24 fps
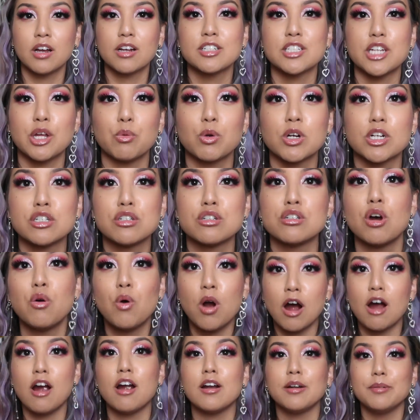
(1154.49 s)
because I worked
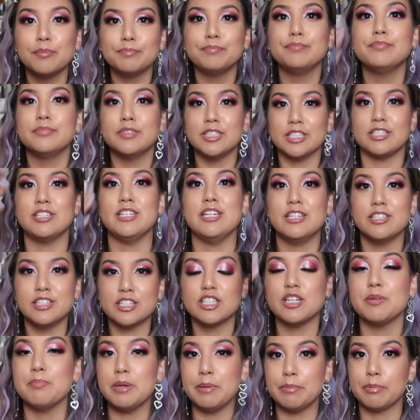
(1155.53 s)
so hard. This
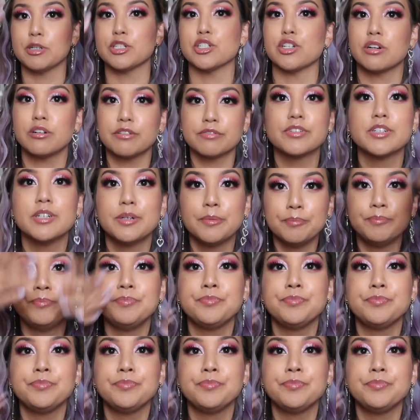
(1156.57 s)
needs to be preserved.